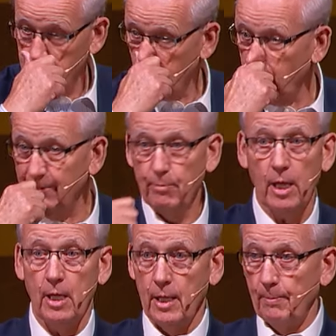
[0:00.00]
So he
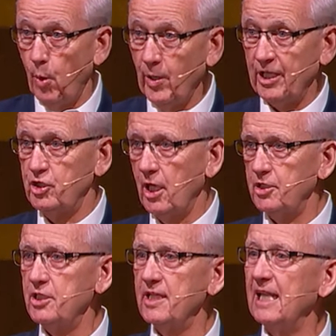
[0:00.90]
appointed
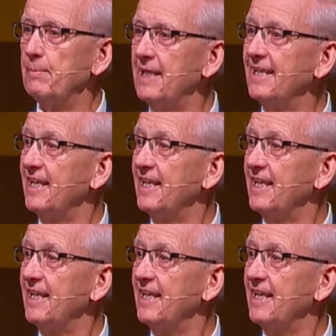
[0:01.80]
judges and he began